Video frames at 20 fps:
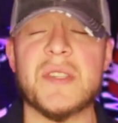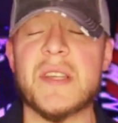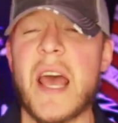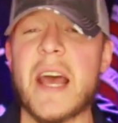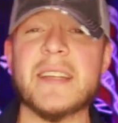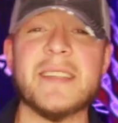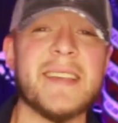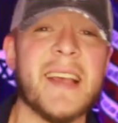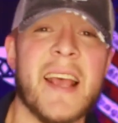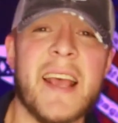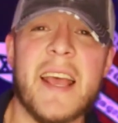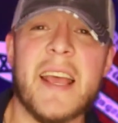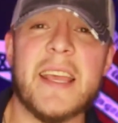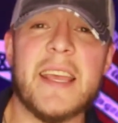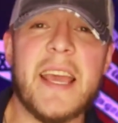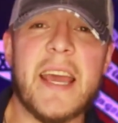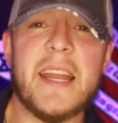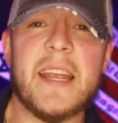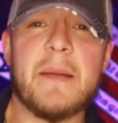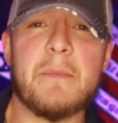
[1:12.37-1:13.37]
sex,
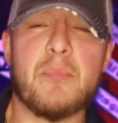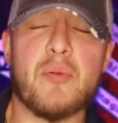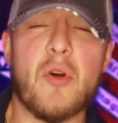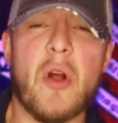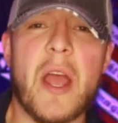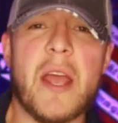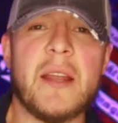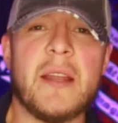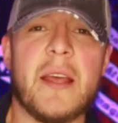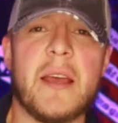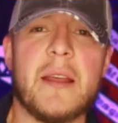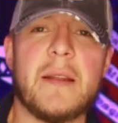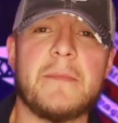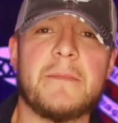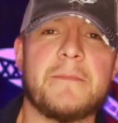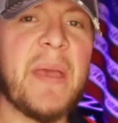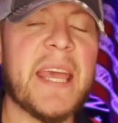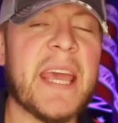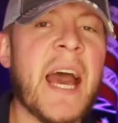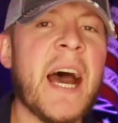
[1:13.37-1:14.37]
getting pregnant
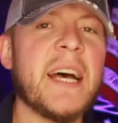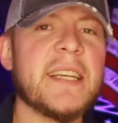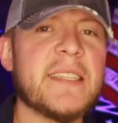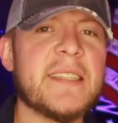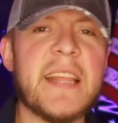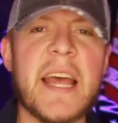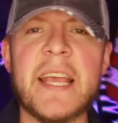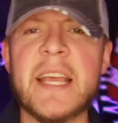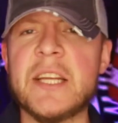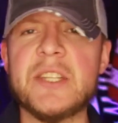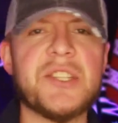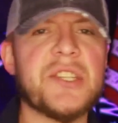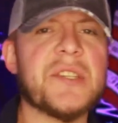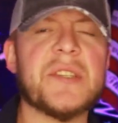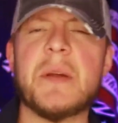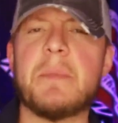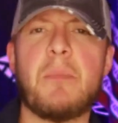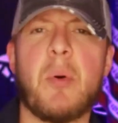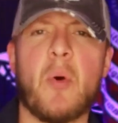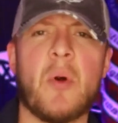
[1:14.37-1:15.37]
because they can
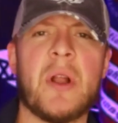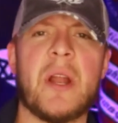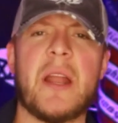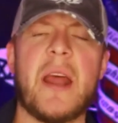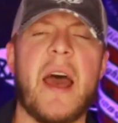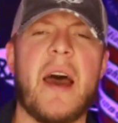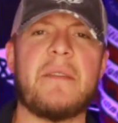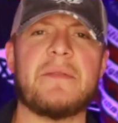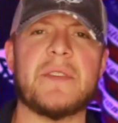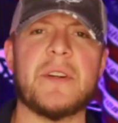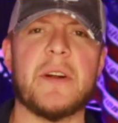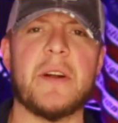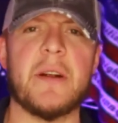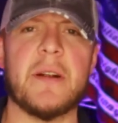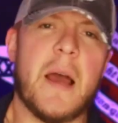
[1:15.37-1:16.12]
just abort it after.